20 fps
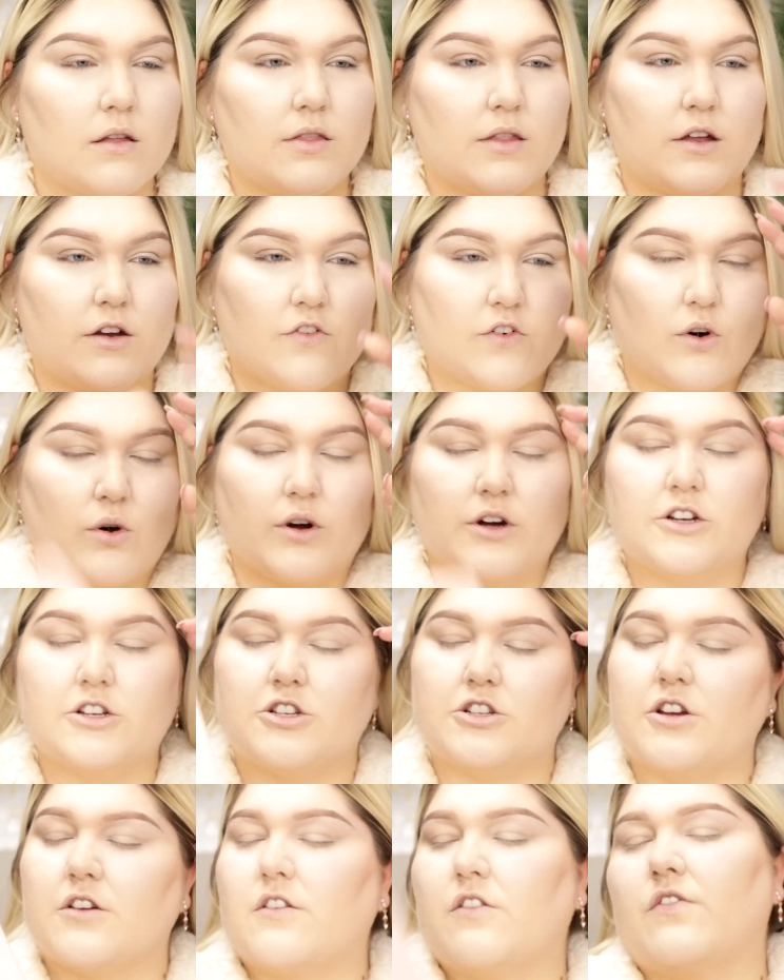And then of course,
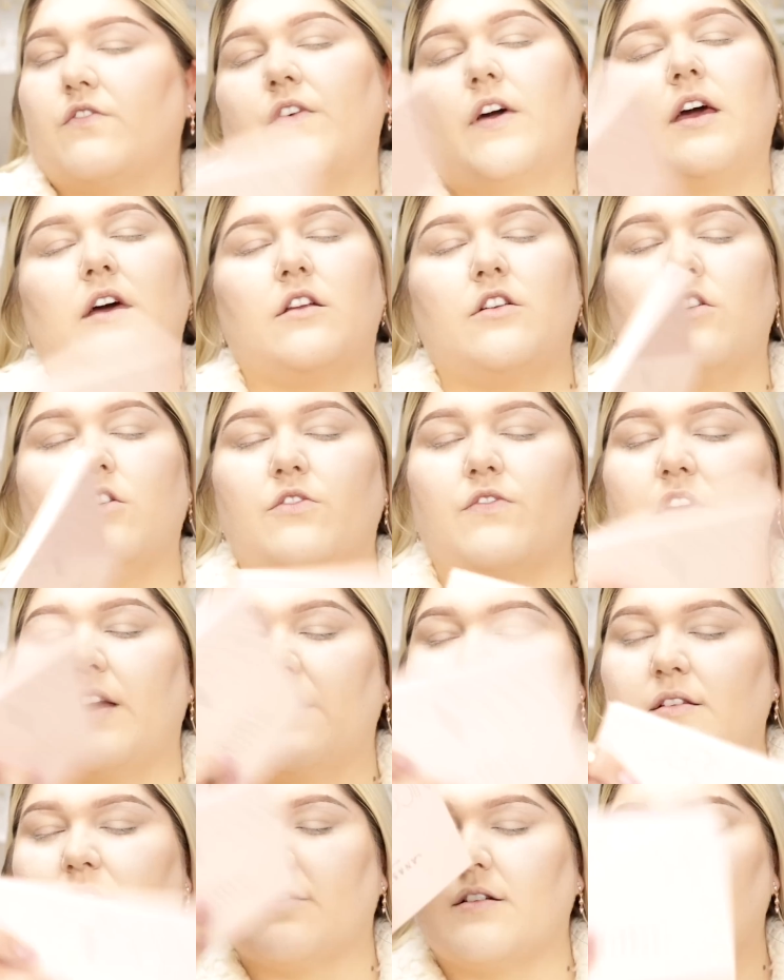just fan your
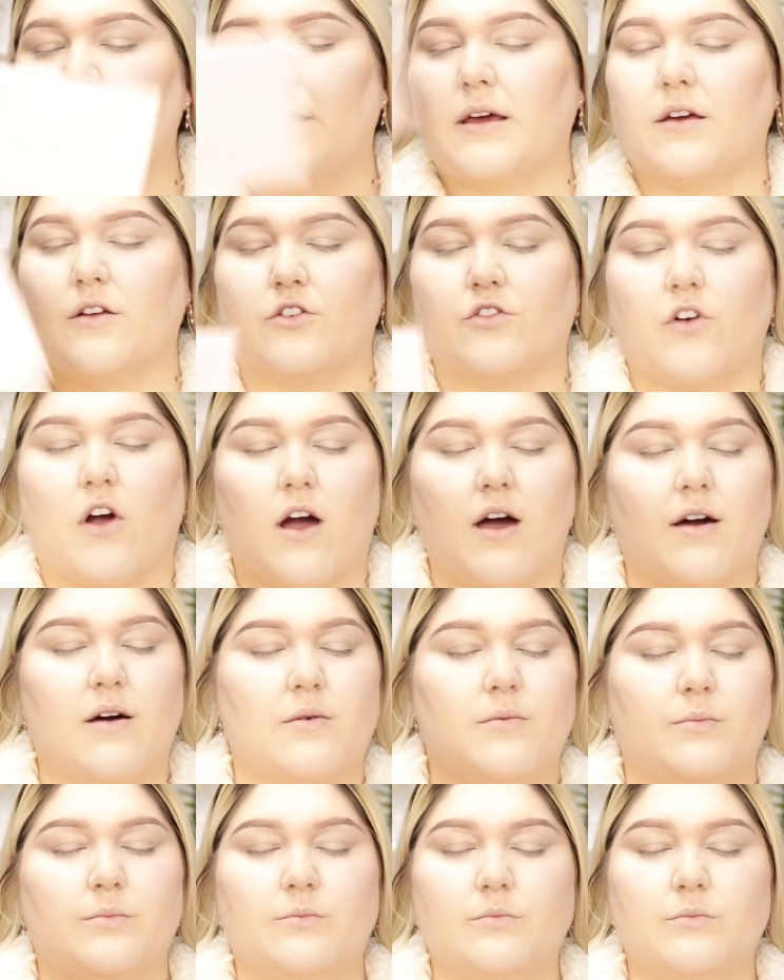face to make it dry.